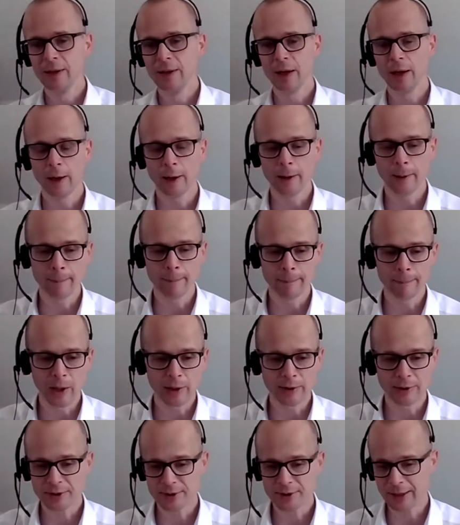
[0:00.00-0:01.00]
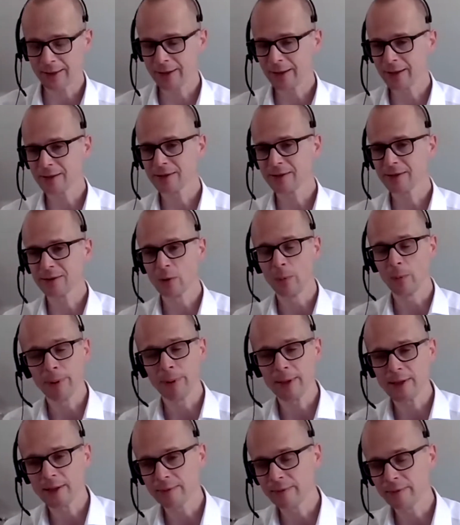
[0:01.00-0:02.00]
understanding its
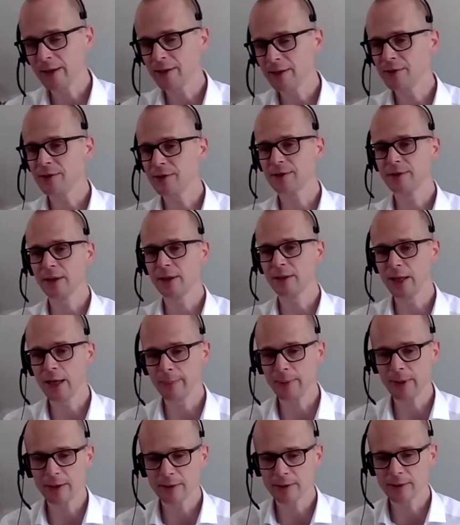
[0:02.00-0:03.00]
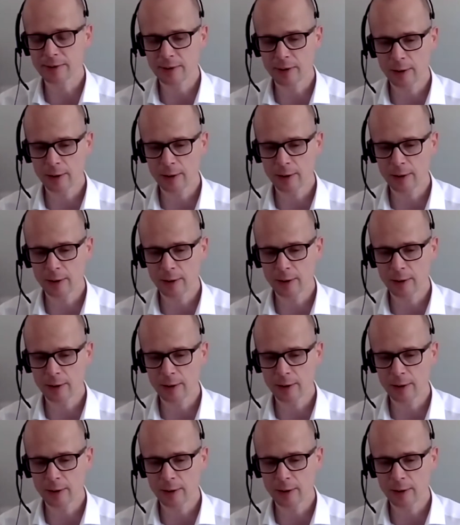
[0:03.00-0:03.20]
competitive edge, its dynamics,